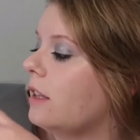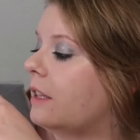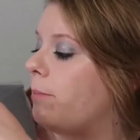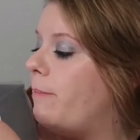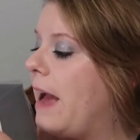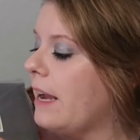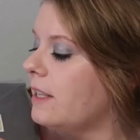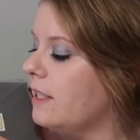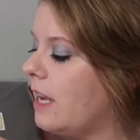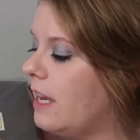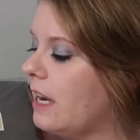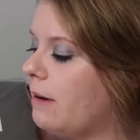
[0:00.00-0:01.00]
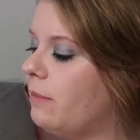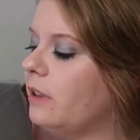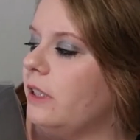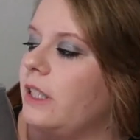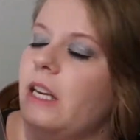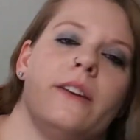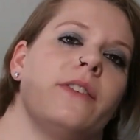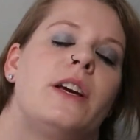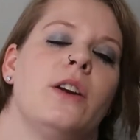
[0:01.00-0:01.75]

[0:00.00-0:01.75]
The back side, I believe,